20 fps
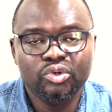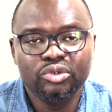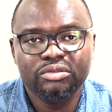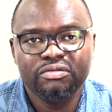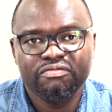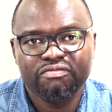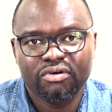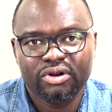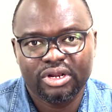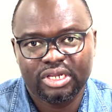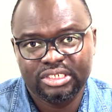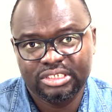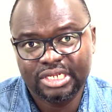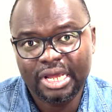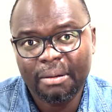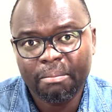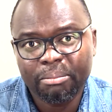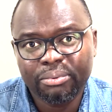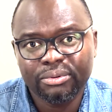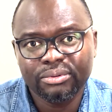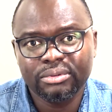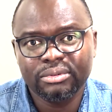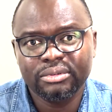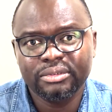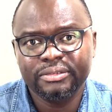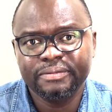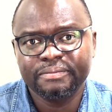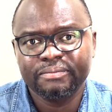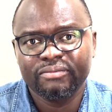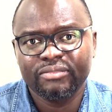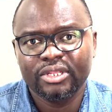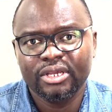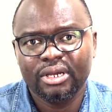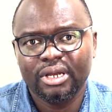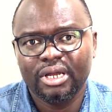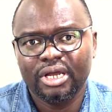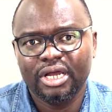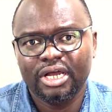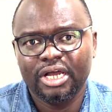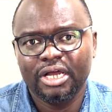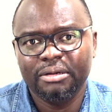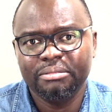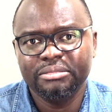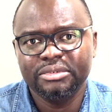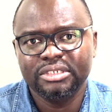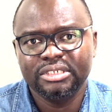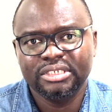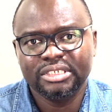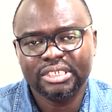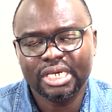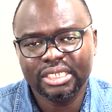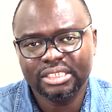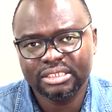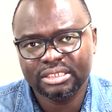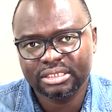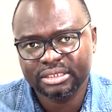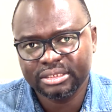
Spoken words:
could, for example, set